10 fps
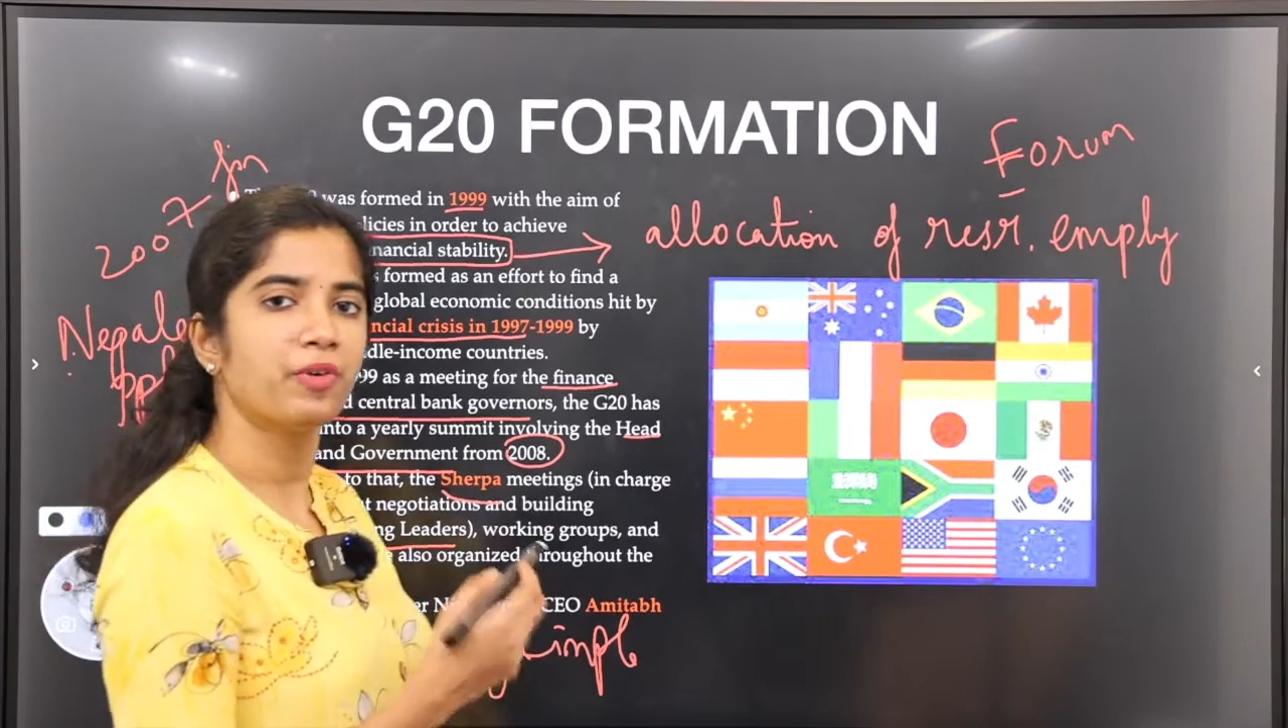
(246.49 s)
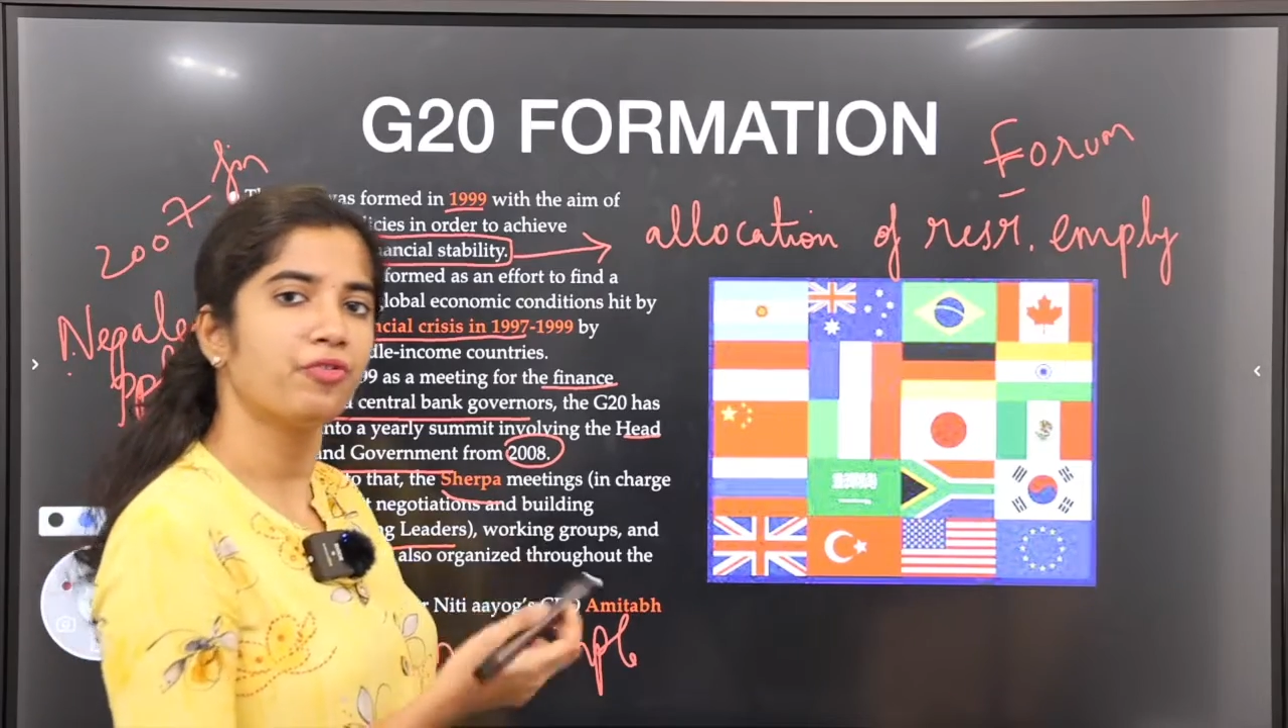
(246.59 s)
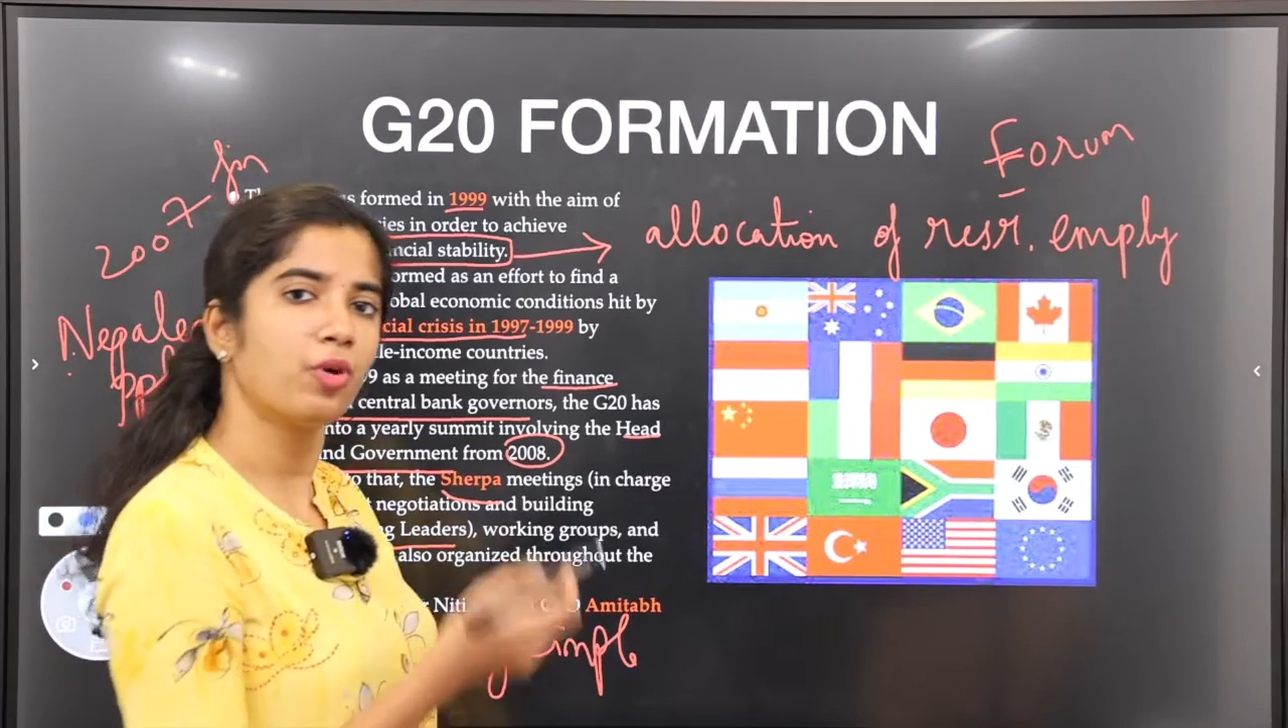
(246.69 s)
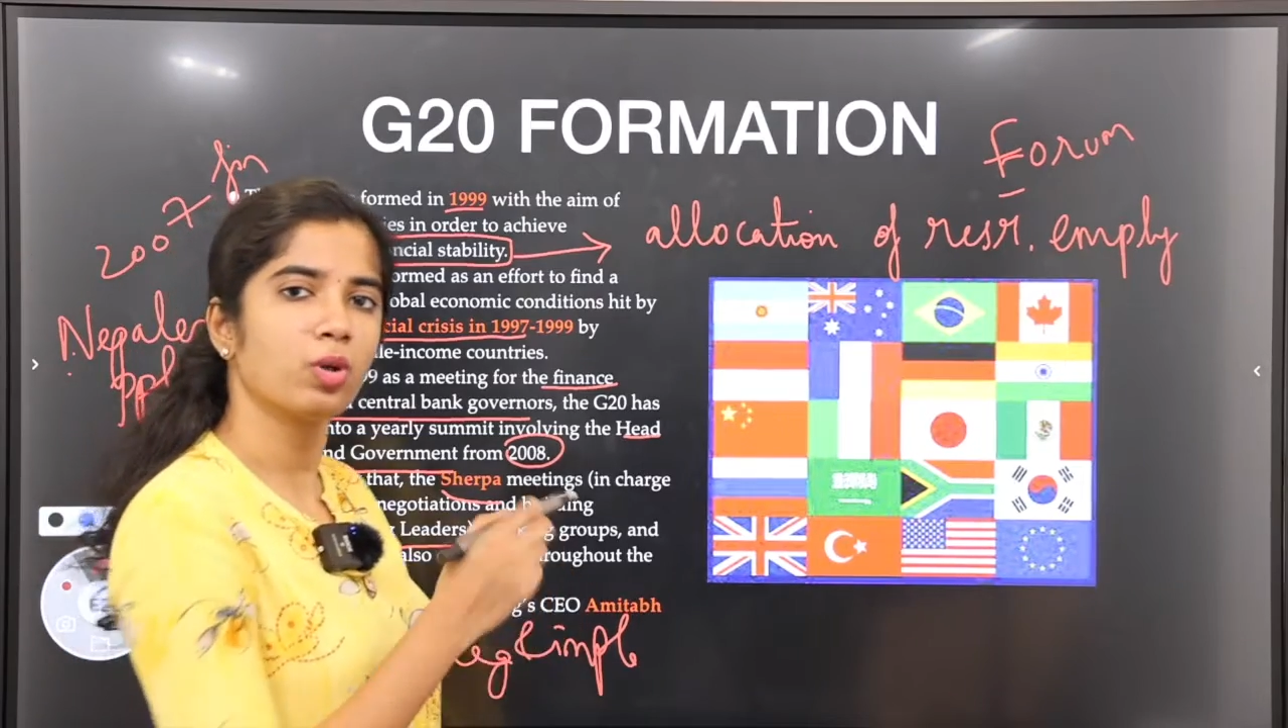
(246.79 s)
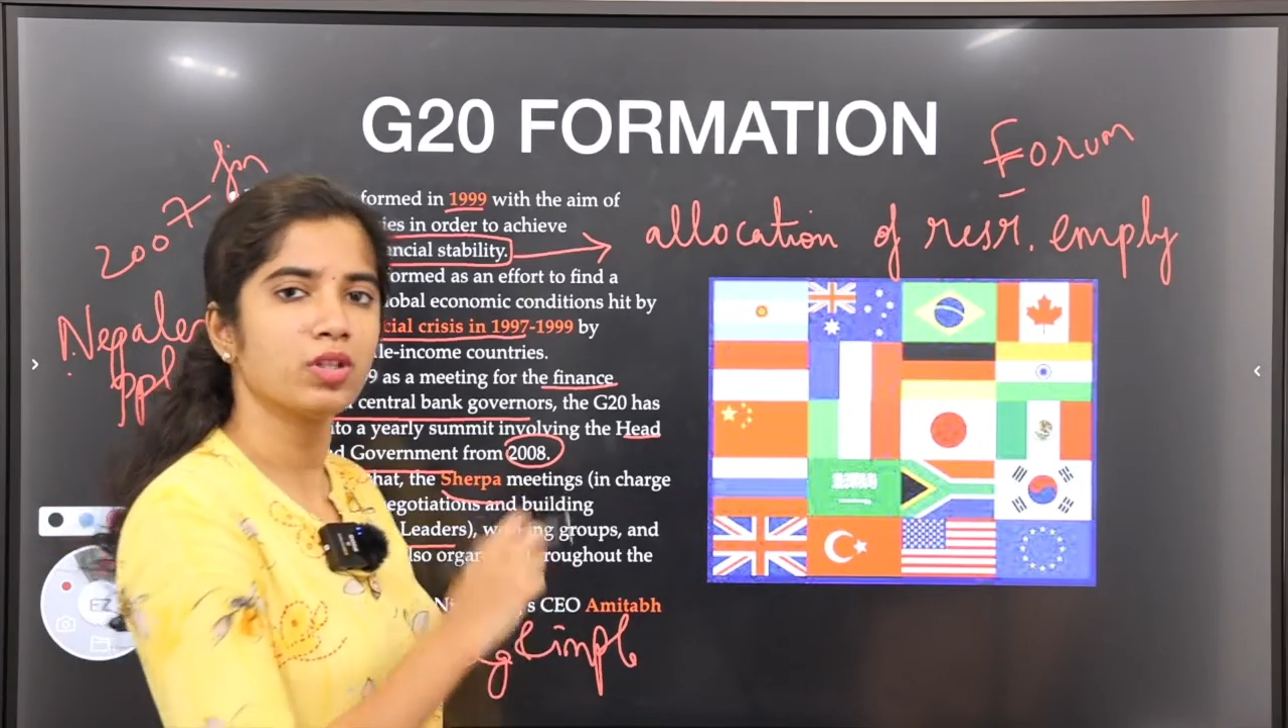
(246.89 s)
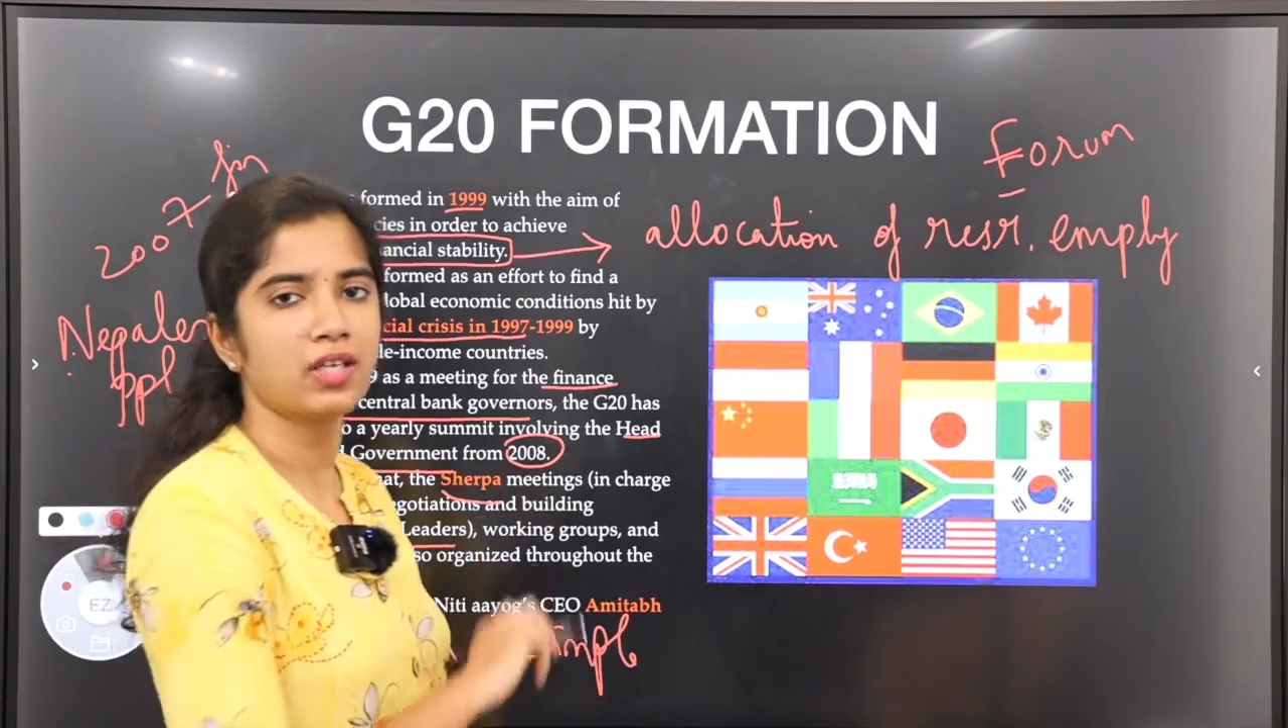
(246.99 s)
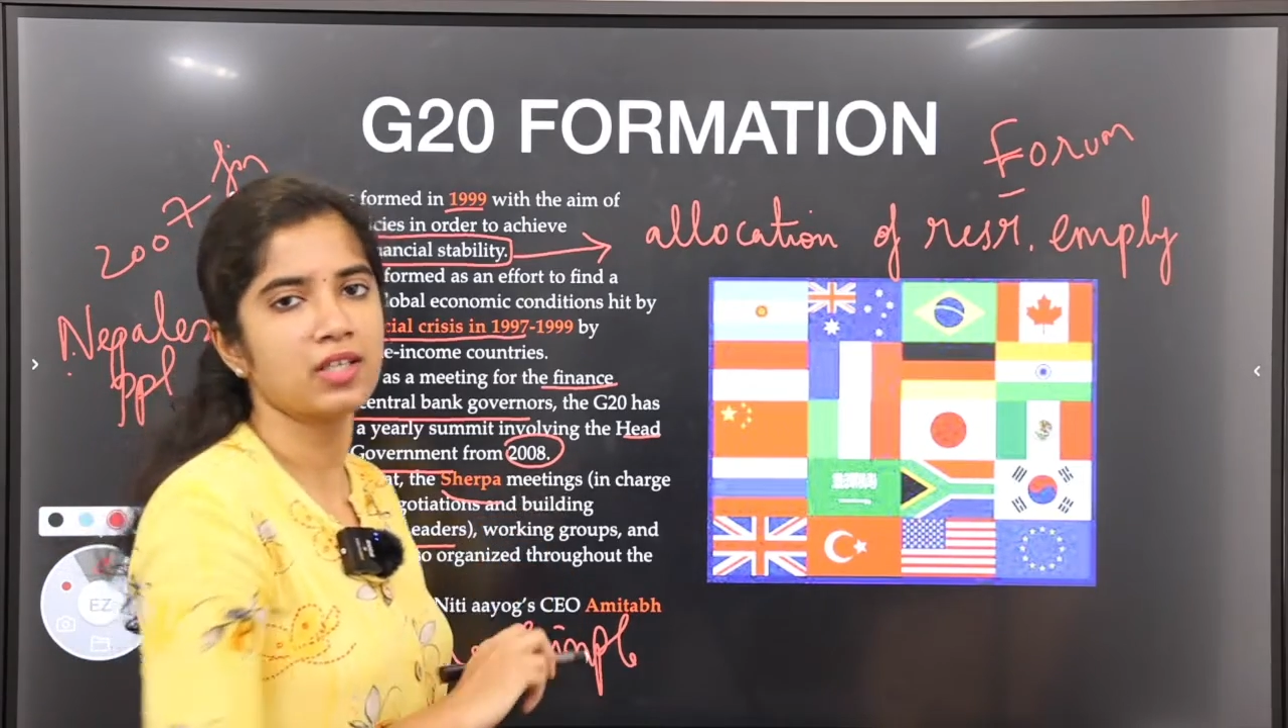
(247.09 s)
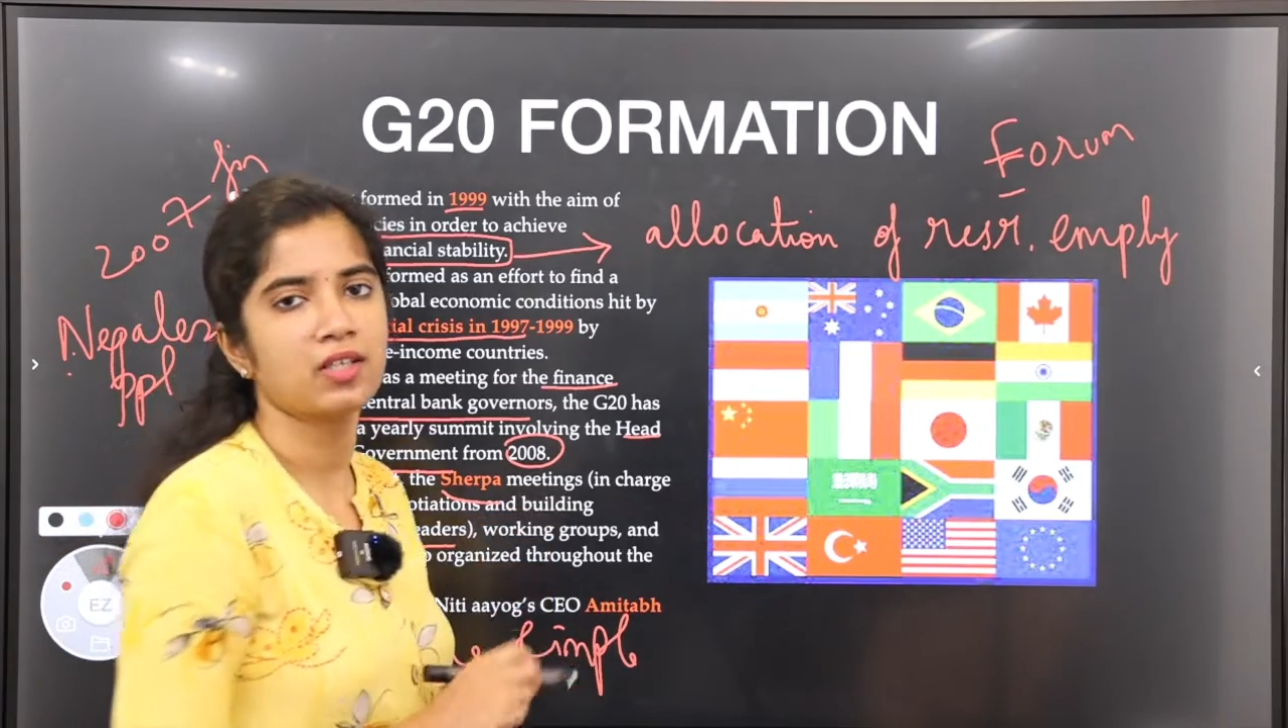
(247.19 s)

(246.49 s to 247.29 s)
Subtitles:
before the